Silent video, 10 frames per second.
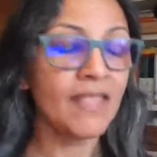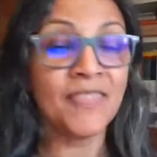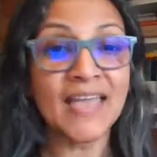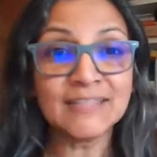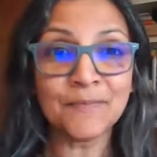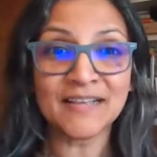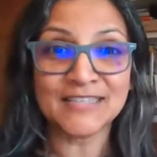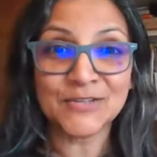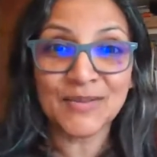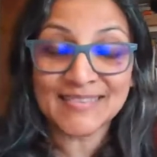That's
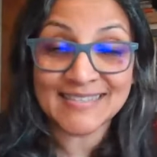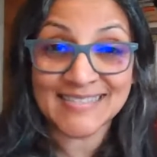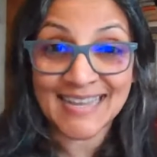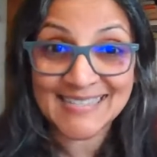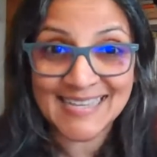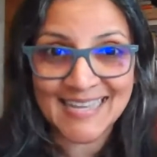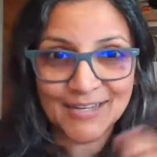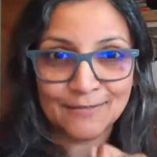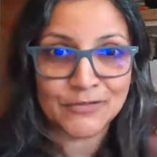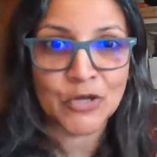because you get this nice hit
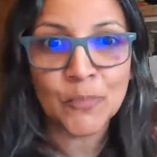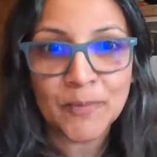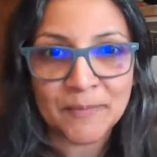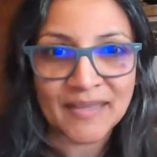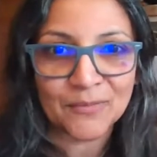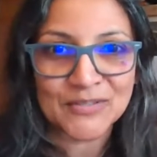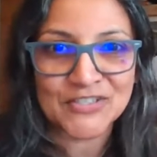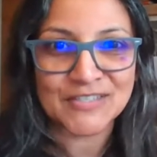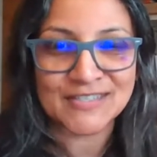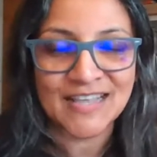of dopamine, which
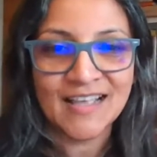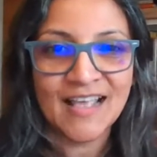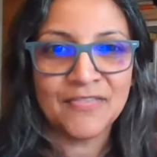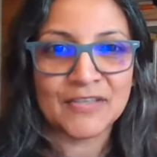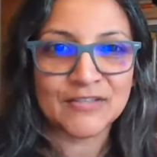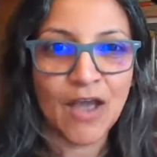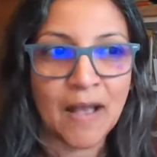is this